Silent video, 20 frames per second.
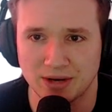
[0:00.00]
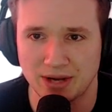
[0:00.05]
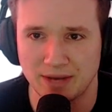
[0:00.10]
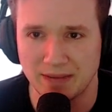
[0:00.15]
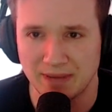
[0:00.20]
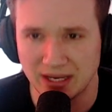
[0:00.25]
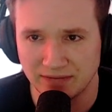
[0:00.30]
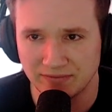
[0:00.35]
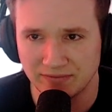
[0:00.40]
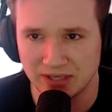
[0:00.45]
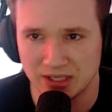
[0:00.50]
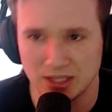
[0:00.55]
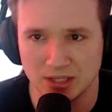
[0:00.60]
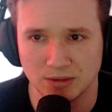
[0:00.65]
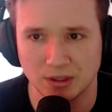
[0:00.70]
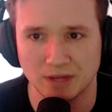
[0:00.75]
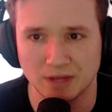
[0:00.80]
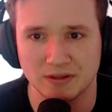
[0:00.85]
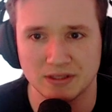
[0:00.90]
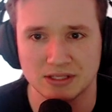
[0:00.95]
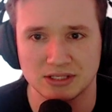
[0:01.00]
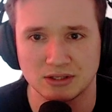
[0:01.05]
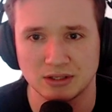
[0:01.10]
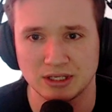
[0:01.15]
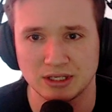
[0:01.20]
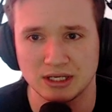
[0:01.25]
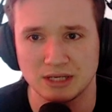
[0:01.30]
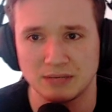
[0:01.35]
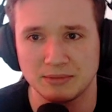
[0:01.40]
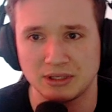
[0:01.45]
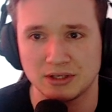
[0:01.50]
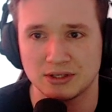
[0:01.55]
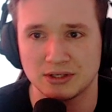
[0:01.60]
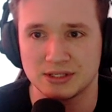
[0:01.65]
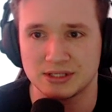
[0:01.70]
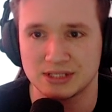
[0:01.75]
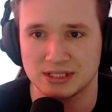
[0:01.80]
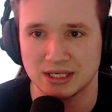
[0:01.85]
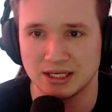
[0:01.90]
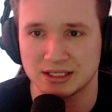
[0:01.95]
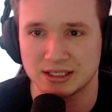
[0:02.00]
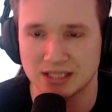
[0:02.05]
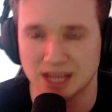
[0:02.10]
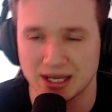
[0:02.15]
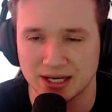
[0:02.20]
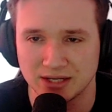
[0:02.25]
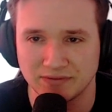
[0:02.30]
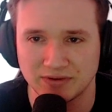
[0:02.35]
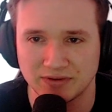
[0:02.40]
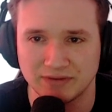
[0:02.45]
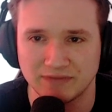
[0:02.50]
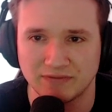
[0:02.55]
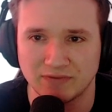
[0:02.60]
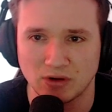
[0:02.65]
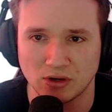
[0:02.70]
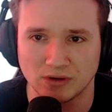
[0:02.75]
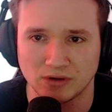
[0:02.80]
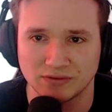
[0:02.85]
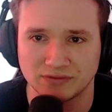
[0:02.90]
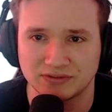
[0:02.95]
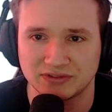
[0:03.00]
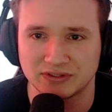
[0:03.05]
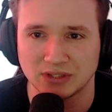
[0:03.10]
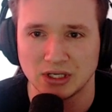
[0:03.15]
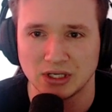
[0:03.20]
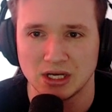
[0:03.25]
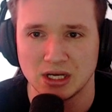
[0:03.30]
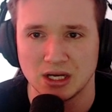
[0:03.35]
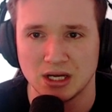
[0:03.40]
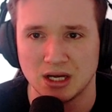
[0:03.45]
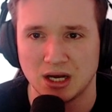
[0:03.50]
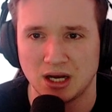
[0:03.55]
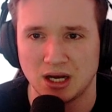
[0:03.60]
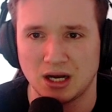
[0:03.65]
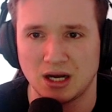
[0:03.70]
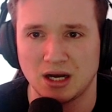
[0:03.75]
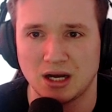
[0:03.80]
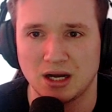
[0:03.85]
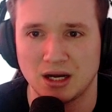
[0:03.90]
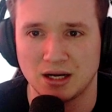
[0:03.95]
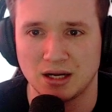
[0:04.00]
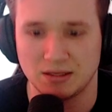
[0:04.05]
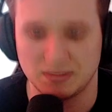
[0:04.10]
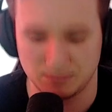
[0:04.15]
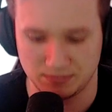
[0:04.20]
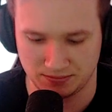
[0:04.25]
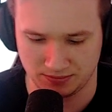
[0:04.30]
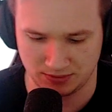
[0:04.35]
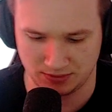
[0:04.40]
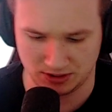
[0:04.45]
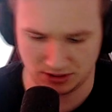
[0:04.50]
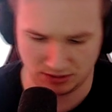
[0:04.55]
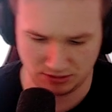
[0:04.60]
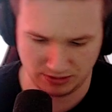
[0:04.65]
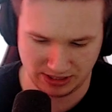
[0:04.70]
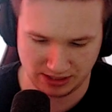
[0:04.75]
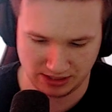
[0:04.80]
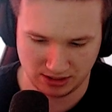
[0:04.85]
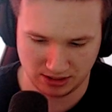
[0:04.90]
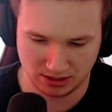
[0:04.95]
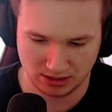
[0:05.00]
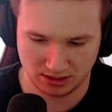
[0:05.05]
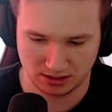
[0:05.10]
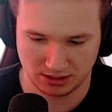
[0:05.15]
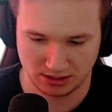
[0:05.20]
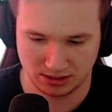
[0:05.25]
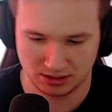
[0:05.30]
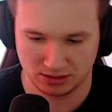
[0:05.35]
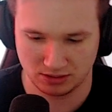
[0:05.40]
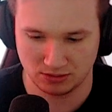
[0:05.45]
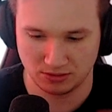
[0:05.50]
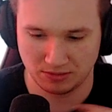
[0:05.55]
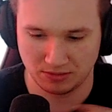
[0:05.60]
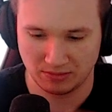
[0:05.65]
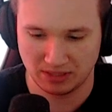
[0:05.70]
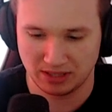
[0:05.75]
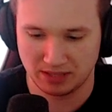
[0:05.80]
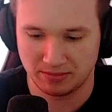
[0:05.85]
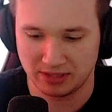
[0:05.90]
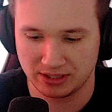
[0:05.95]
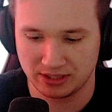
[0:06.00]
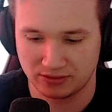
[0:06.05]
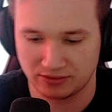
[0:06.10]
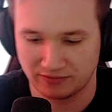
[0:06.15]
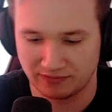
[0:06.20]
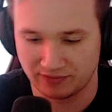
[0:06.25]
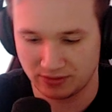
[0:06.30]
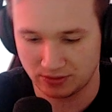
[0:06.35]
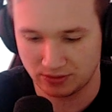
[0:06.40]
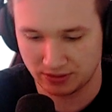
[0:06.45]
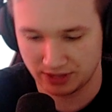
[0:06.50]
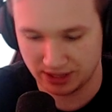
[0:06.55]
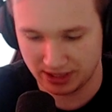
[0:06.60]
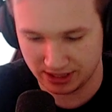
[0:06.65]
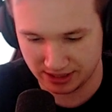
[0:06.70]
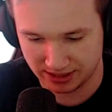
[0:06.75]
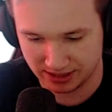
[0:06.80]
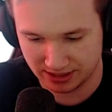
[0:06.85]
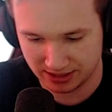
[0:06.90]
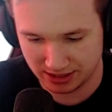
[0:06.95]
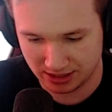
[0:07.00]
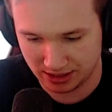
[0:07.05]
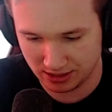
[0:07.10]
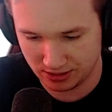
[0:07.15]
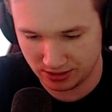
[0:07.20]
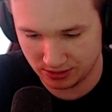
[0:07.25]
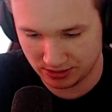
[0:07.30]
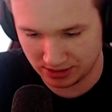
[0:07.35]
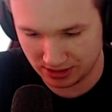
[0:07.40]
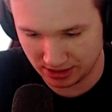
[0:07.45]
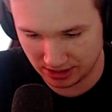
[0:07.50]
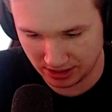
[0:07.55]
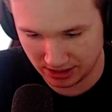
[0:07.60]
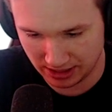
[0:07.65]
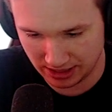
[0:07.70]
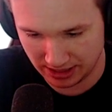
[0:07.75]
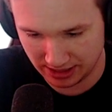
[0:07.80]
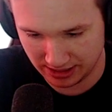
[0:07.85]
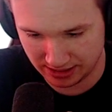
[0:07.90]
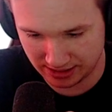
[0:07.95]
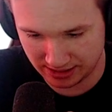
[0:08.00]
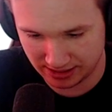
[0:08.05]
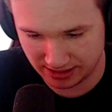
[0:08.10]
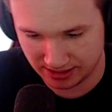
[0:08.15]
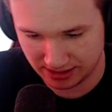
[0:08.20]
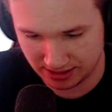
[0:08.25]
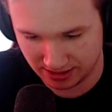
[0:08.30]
I made a video on this earlier because it kind of involves oh wait, oh no, my microphone is losing its